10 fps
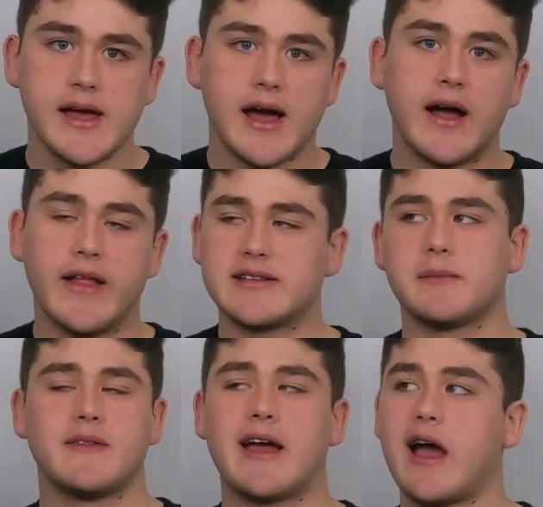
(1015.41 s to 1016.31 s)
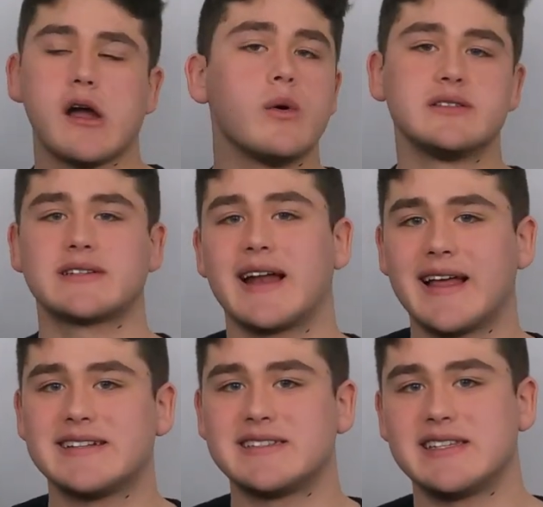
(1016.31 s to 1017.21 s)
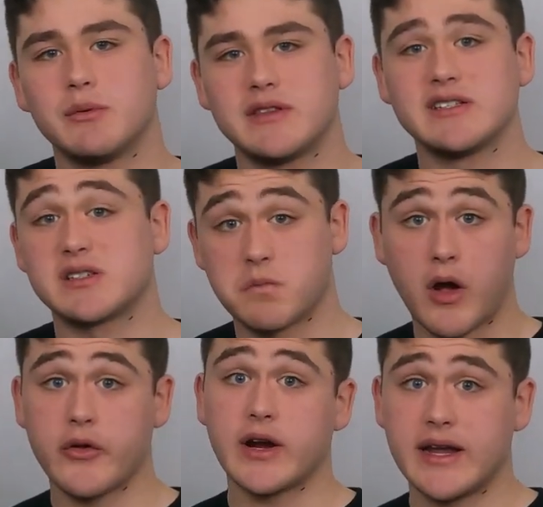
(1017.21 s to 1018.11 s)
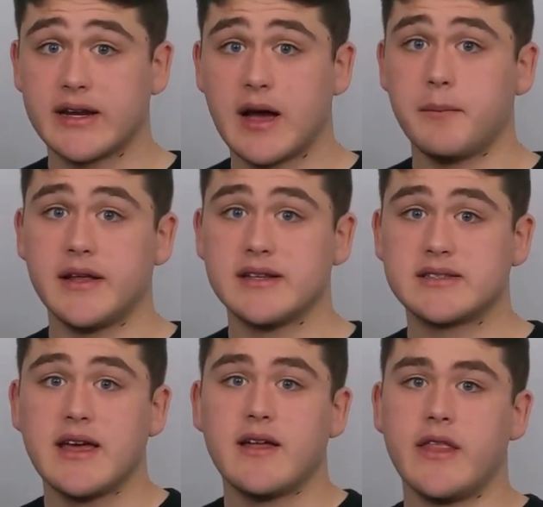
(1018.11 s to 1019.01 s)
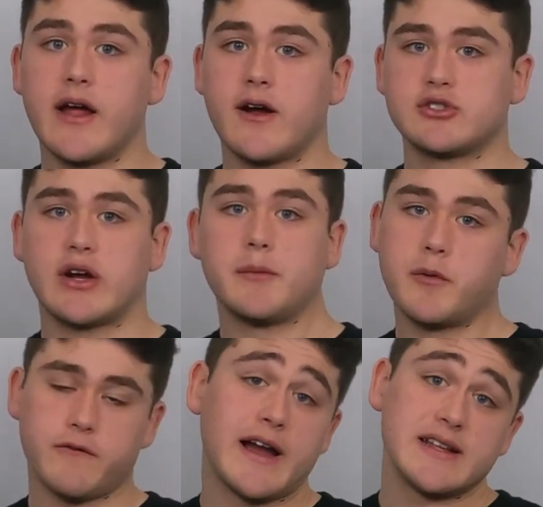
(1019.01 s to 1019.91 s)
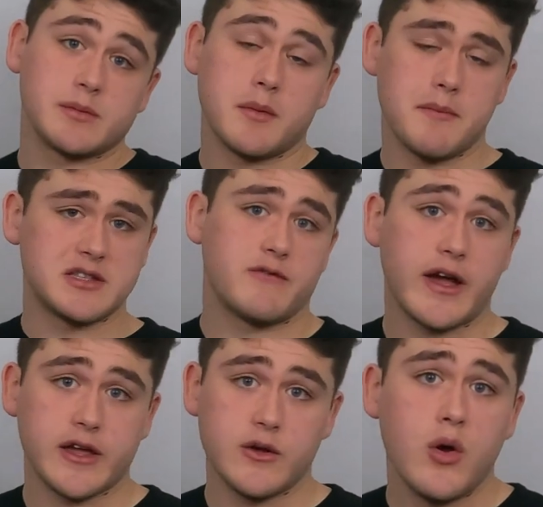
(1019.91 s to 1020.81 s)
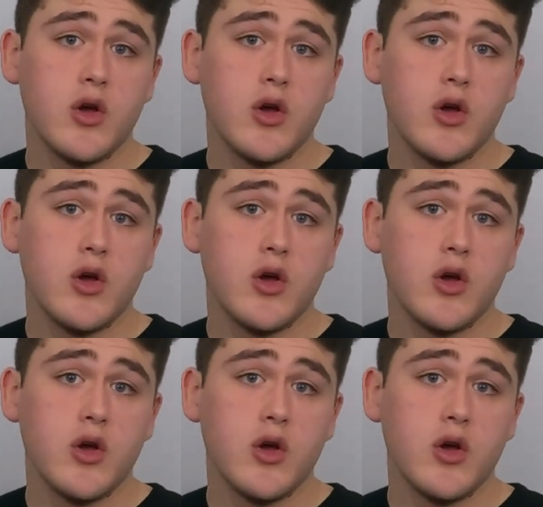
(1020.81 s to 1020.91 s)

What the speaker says: That's something that I always kind of like to see with these smaller end companies that are trying to provide some immense value